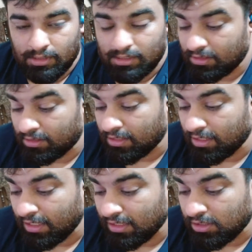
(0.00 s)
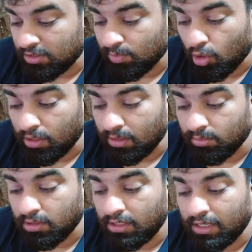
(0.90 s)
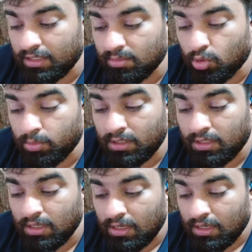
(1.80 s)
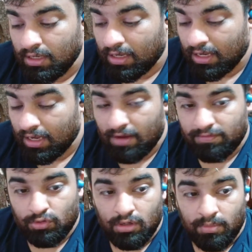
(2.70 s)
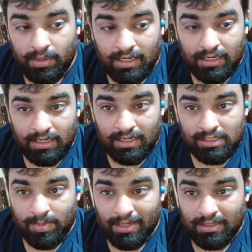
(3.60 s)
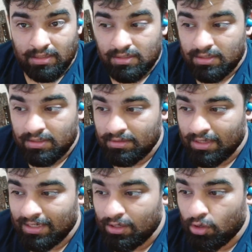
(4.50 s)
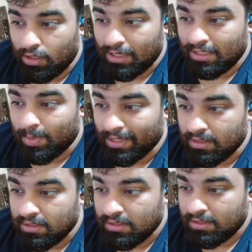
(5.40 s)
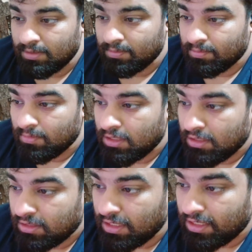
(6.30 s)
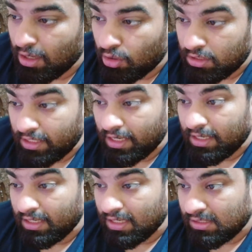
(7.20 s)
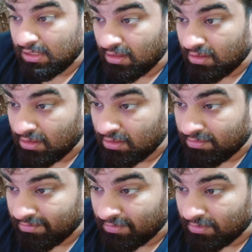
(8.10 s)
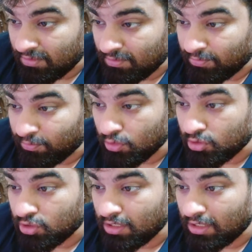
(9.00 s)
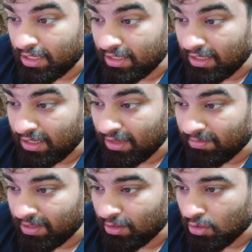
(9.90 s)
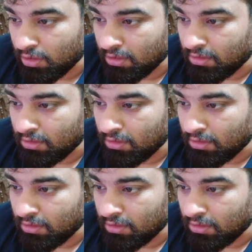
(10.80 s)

City are just mauling Burnley at the moment. I have to admit, I didn't expect this. I did not expect this. City already had yes, Aditya. Fortunately, it didn't take very long.